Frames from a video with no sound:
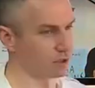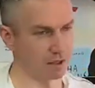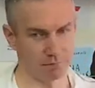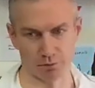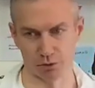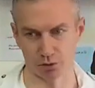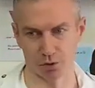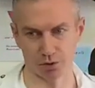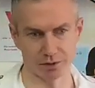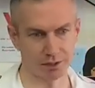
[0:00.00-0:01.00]
enough food
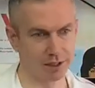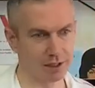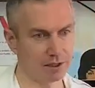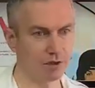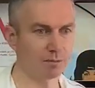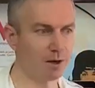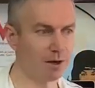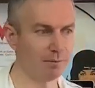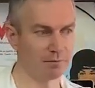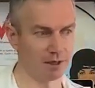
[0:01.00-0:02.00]
source? You can
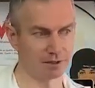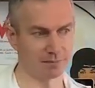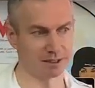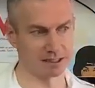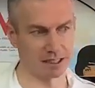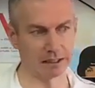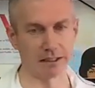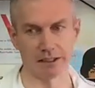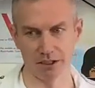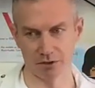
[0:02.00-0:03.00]
probably find some of the
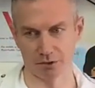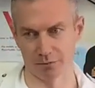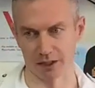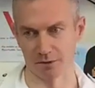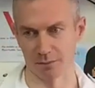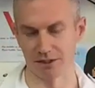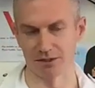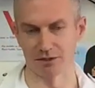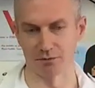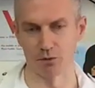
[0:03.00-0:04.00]
slightly easier to find
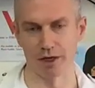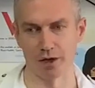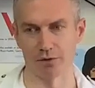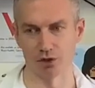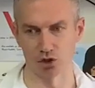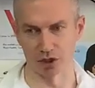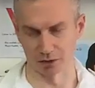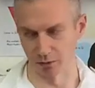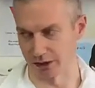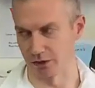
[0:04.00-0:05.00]
species if you nail the
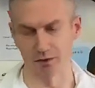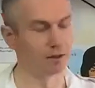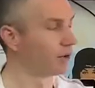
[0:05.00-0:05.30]
generally good